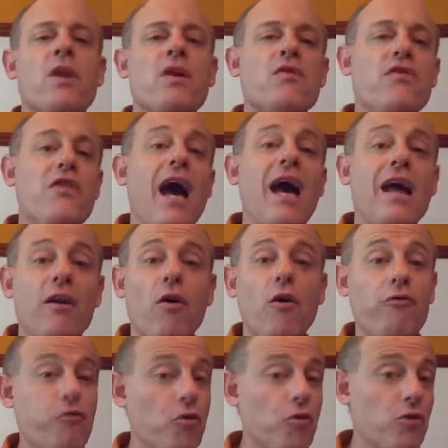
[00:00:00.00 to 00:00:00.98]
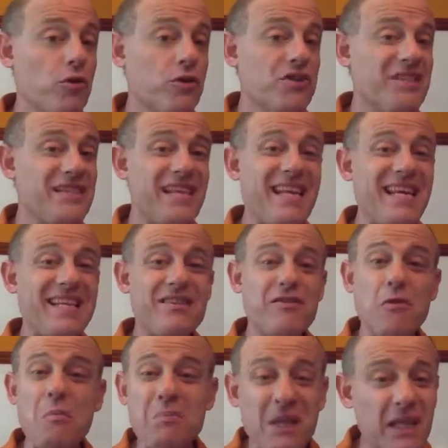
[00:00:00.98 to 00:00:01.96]
That, of course, is
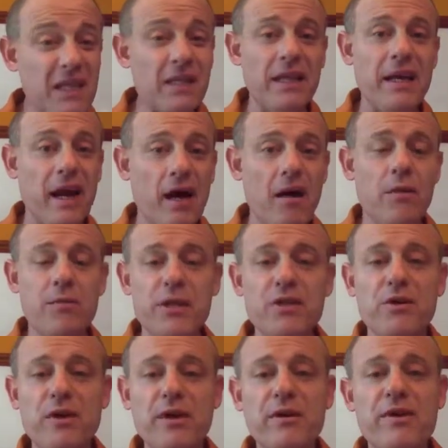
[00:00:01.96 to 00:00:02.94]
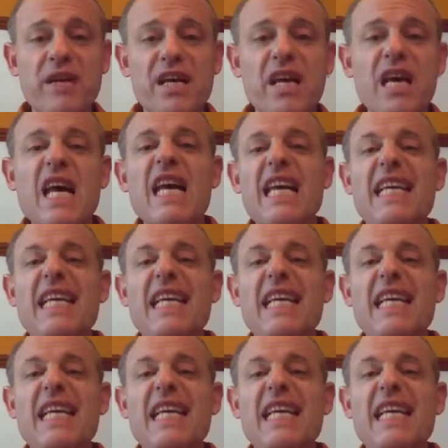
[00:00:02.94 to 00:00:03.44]
completely arbitrary.